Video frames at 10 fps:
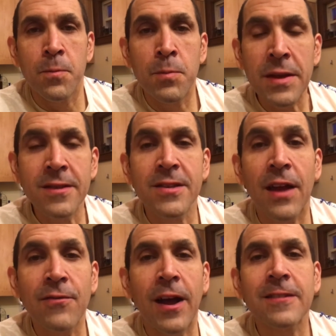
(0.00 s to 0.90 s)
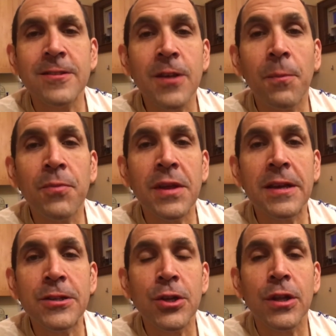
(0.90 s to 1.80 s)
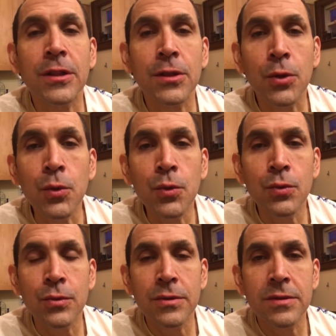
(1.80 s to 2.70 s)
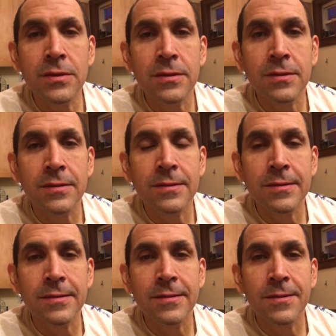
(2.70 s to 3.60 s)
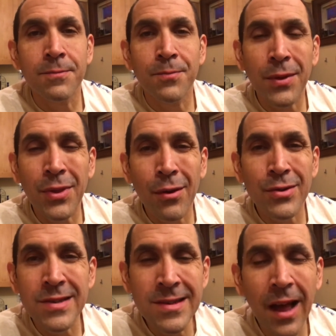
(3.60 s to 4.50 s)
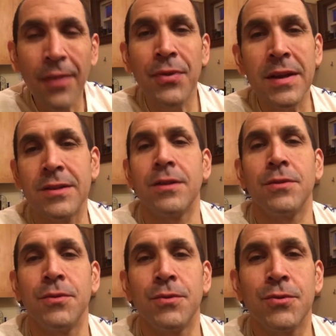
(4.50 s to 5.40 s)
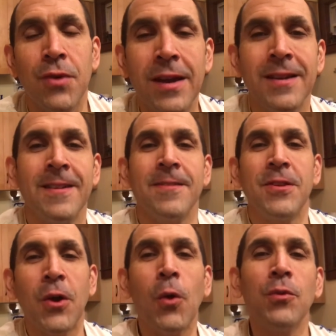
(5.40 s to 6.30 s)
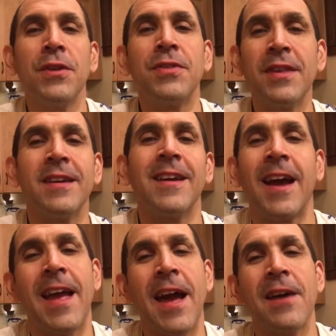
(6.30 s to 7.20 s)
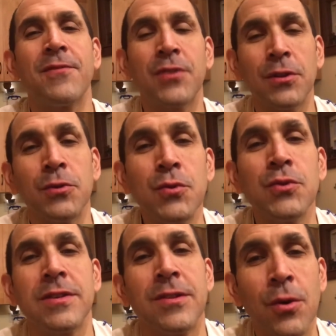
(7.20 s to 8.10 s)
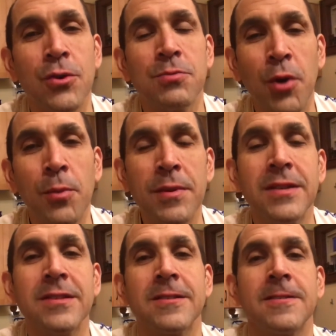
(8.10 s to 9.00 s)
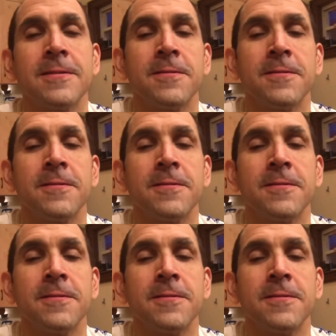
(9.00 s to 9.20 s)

means I've got something to lose but there's nothing to lose right the only thing I have to lose in those moments